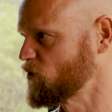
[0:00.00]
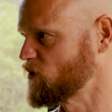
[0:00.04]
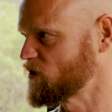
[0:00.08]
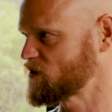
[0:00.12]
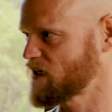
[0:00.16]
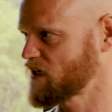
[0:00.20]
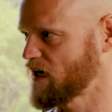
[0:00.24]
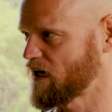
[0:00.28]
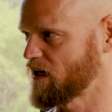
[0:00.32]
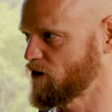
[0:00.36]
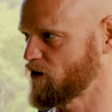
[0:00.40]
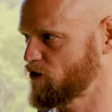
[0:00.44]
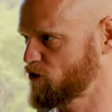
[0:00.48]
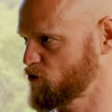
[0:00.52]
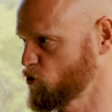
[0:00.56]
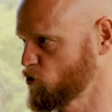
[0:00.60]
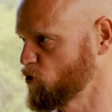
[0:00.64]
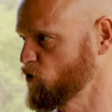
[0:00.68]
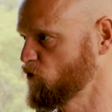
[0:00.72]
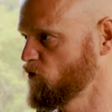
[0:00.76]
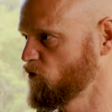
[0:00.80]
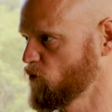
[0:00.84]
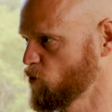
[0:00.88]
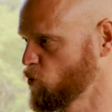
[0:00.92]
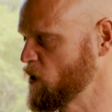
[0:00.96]
It's kind of
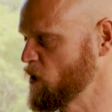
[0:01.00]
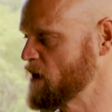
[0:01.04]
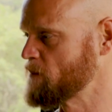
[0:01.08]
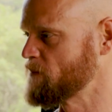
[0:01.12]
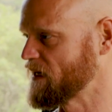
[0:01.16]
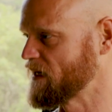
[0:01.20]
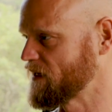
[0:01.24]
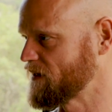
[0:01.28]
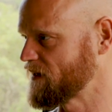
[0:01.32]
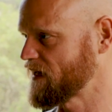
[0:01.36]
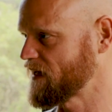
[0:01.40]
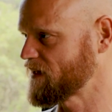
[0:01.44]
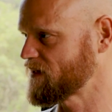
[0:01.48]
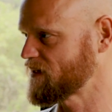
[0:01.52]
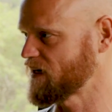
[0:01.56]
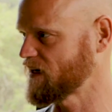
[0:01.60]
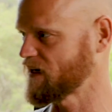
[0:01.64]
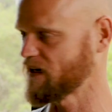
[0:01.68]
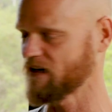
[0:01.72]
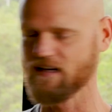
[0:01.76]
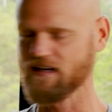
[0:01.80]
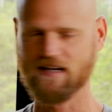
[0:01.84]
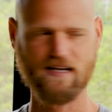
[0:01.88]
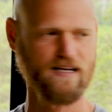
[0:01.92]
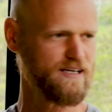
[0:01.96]
through women that
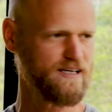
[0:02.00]
they,